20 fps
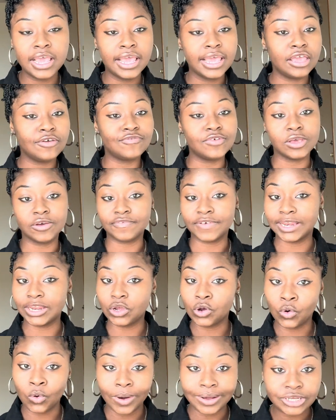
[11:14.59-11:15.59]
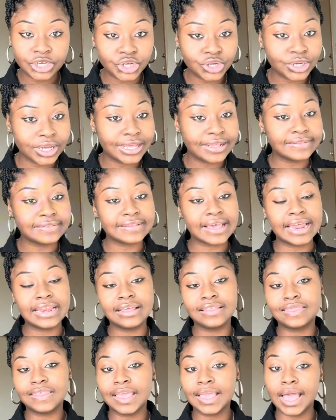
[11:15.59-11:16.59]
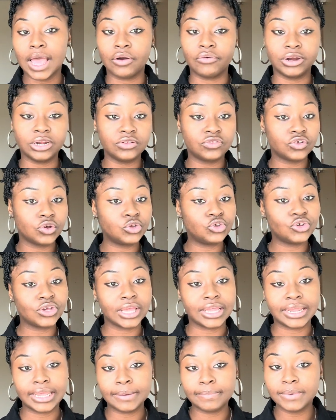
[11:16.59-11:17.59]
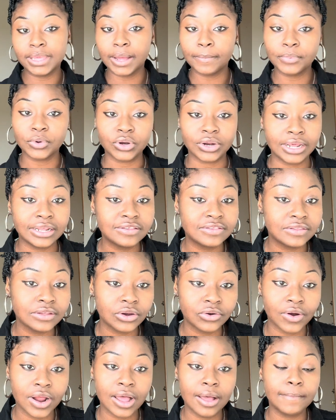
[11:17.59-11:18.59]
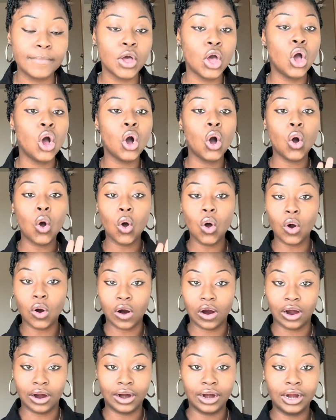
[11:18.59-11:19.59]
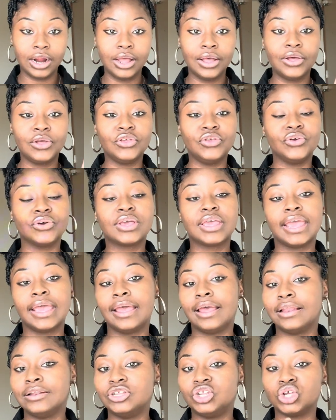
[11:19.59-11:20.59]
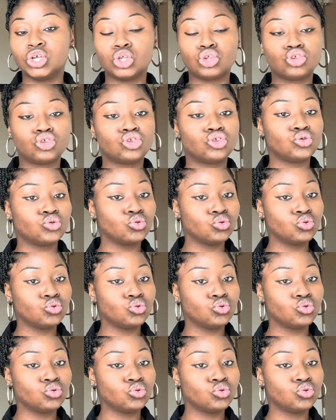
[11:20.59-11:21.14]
If you have any questions, anything, I already told you, you can hit me up on Instagram, or you can just,